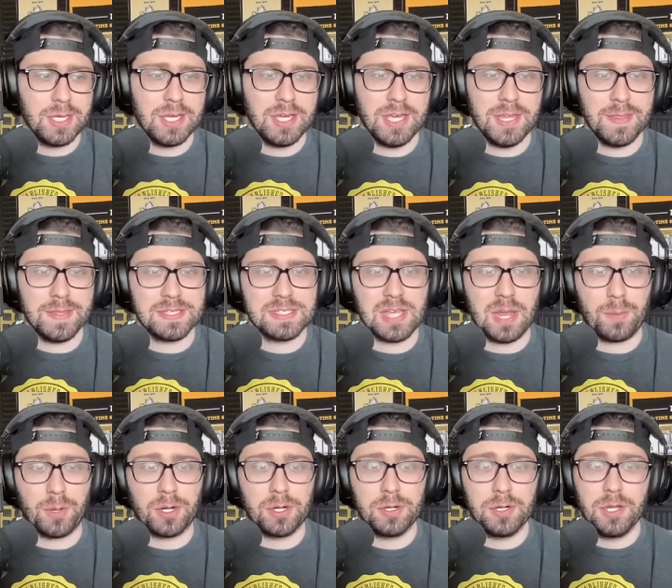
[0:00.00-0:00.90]
in the
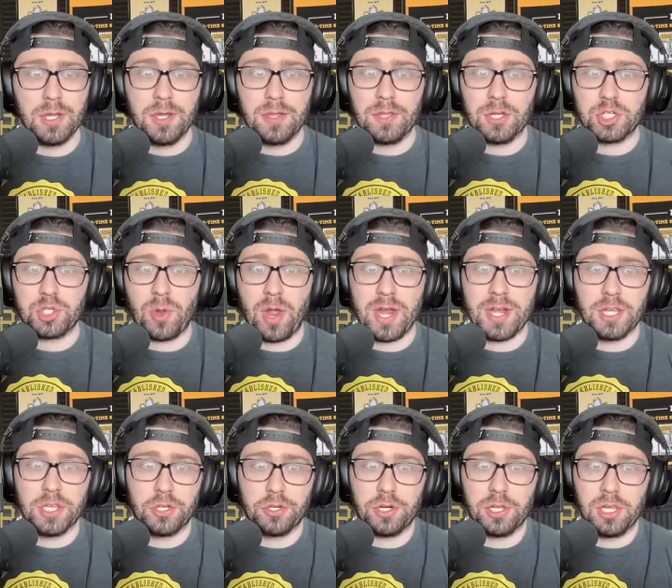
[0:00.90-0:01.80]
summer. They're trying
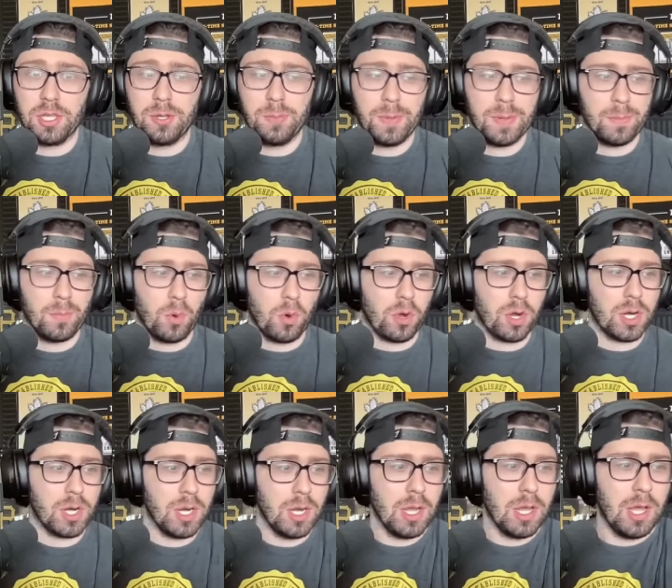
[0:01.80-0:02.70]
to learn a little bit
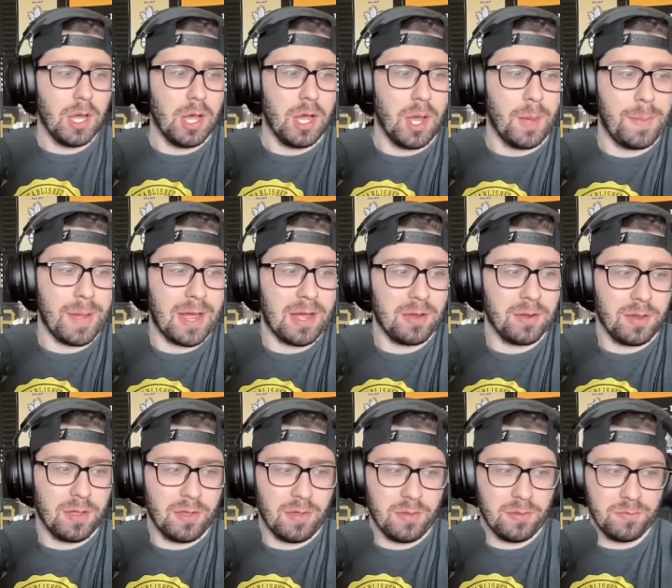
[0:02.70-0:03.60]
more about
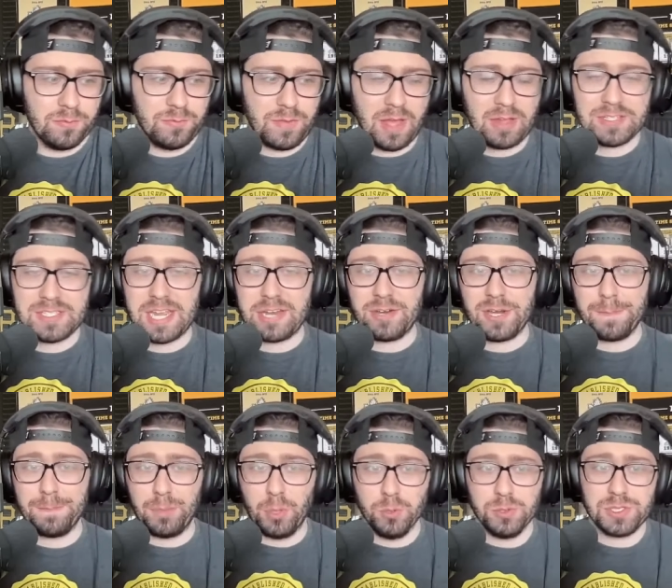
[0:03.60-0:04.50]

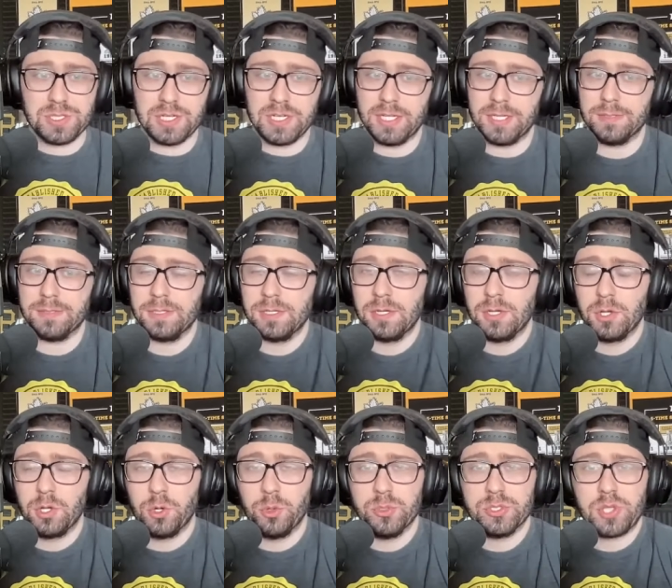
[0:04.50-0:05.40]
Valtteri Puustinen,
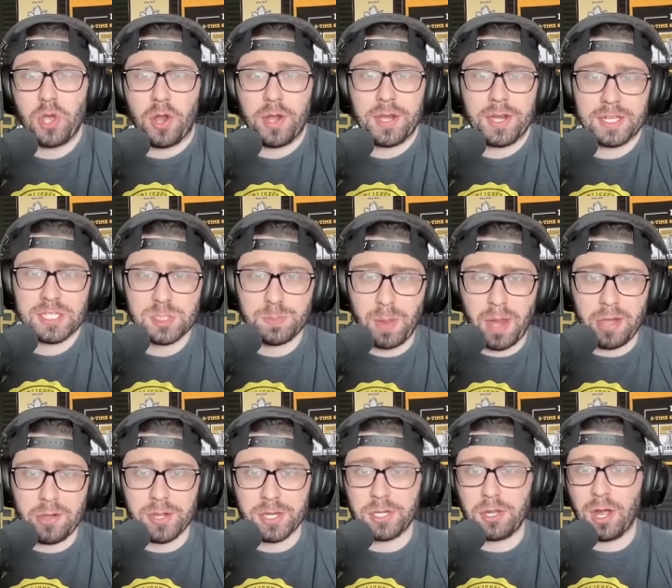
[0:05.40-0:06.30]
who is on an
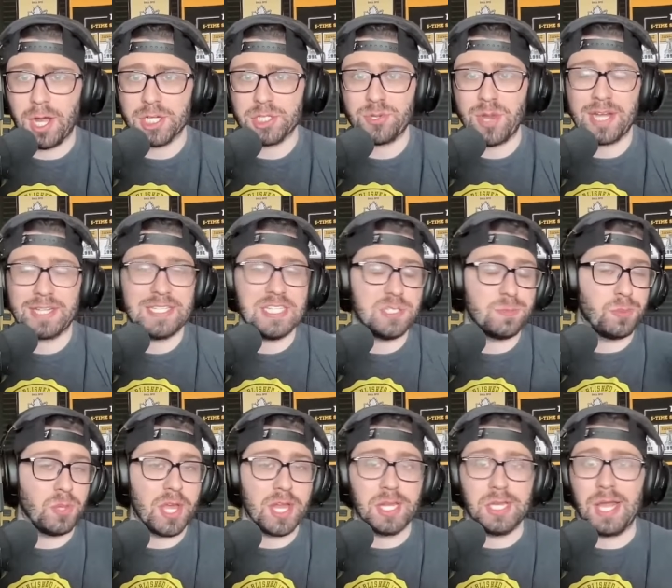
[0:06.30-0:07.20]
expiring contract. He's
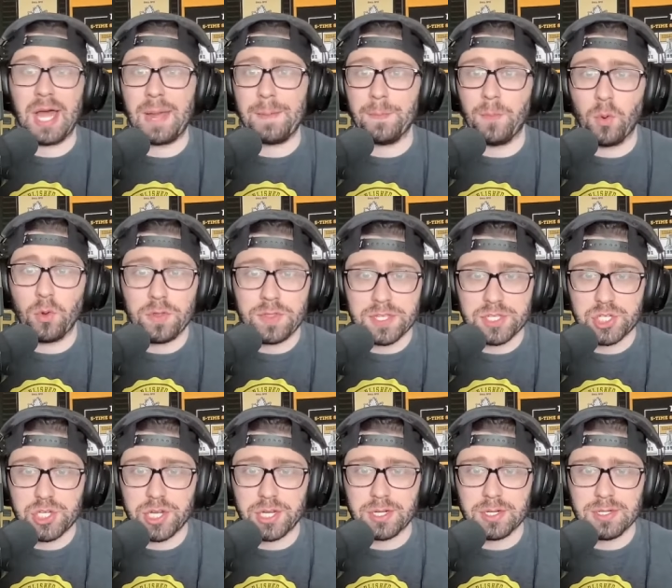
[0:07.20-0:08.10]
played a lot more
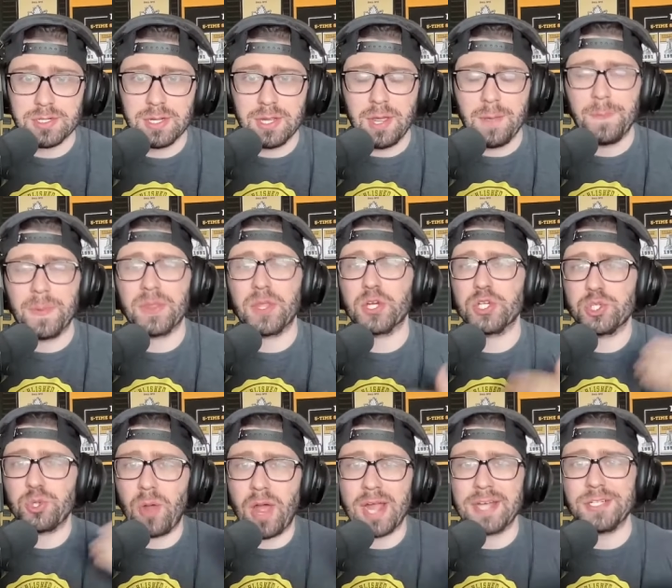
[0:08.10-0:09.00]
this year, but they're
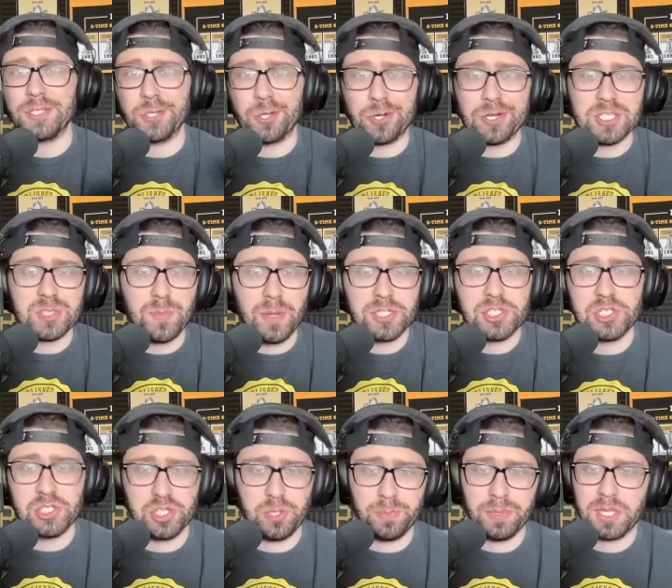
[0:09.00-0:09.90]
trying to learn as much
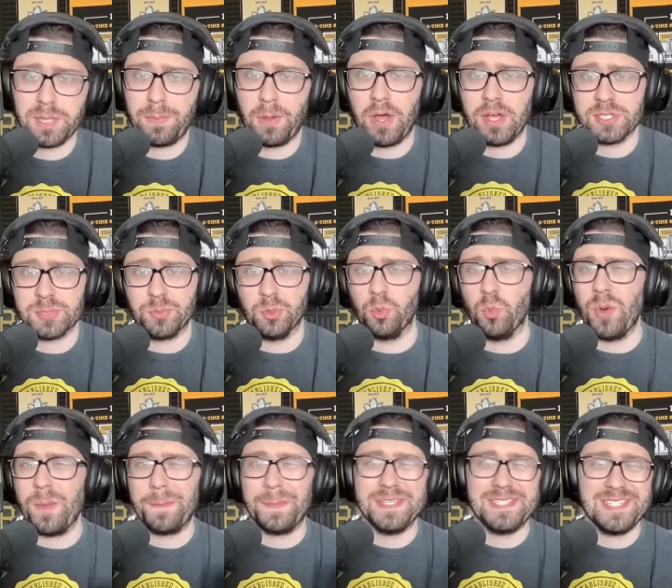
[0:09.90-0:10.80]
as humanly possible.
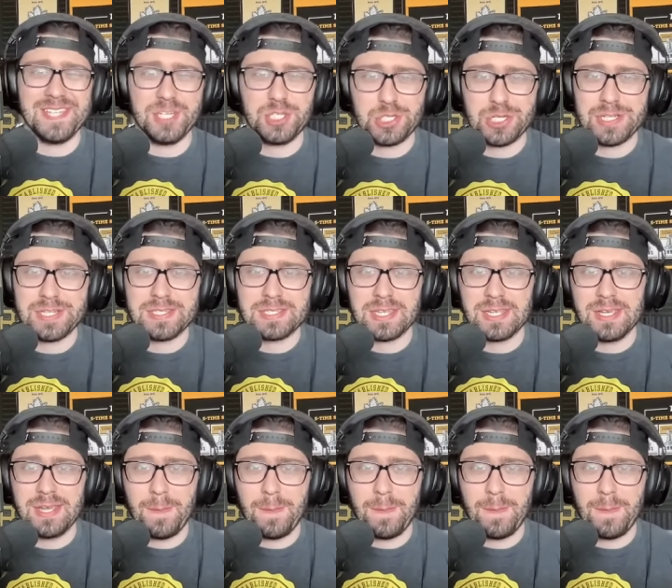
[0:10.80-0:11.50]
What positions